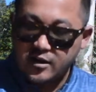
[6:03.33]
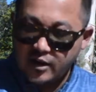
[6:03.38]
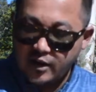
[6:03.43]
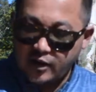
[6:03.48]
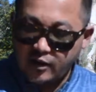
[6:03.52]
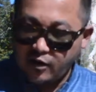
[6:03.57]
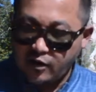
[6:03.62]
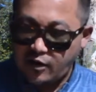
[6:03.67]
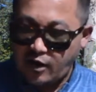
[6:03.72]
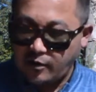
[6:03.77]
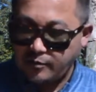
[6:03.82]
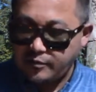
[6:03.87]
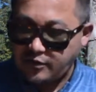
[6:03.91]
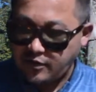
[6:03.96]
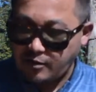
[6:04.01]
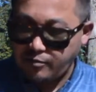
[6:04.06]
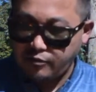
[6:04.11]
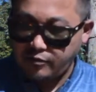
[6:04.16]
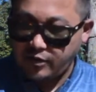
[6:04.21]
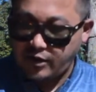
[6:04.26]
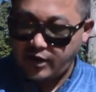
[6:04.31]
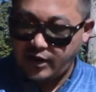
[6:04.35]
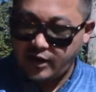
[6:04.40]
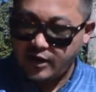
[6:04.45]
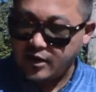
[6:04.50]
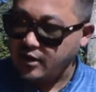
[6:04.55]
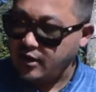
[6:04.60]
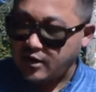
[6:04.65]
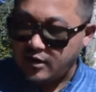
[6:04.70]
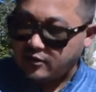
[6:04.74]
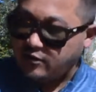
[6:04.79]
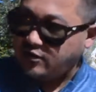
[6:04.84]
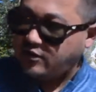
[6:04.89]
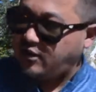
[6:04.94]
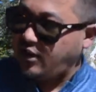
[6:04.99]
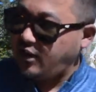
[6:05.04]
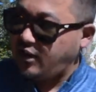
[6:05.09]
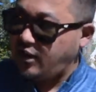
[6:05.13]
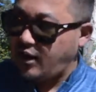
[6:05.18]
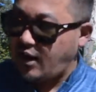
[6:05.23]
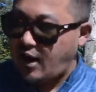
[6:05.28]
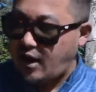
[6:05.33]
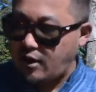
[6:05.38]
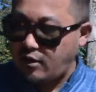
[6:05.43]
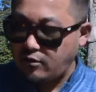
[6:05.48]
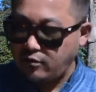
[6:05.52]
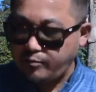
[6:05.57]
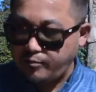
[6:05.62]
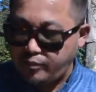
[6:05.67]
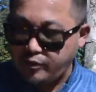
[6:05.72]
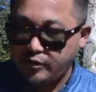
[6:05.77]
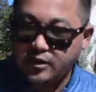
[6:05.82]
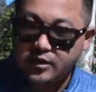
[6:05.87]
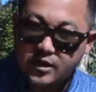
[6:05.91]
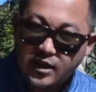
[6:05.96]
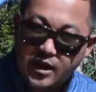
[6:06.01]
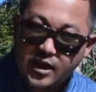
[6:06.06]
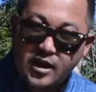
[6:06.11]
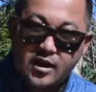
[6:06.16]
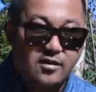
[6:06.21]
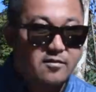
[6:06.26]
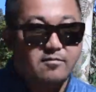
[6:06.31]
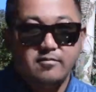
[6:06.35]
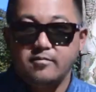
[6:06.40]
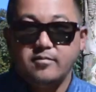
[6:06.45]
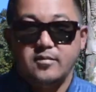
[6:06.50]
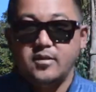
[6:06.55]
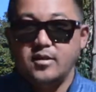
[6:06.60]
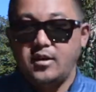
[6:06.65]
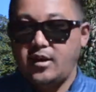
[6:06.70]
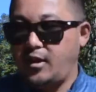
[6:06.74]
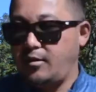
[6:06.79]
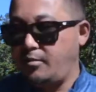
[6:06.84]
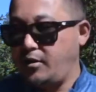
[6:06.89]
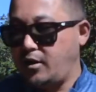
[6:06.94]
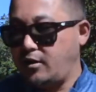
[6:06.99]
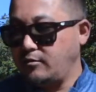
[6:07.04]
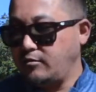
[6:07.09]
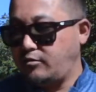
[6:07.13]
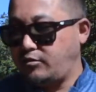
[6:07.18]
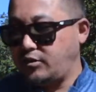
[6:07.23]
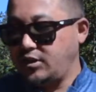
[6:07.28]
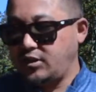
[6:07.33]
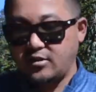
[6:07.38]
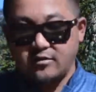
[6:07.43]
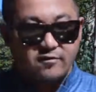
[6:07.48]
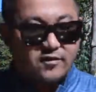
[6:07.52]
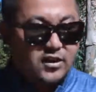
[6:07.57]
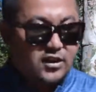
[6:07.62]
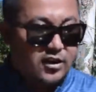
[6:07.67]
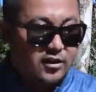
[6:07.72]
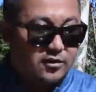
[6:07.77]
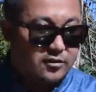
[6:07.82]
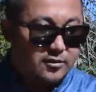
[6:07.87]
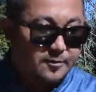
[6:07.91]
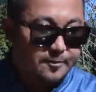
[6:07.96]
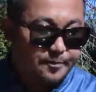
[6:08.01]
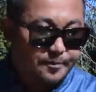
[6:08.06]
in a cup separately. Just take it out, put it in. It becomes pretty convenient.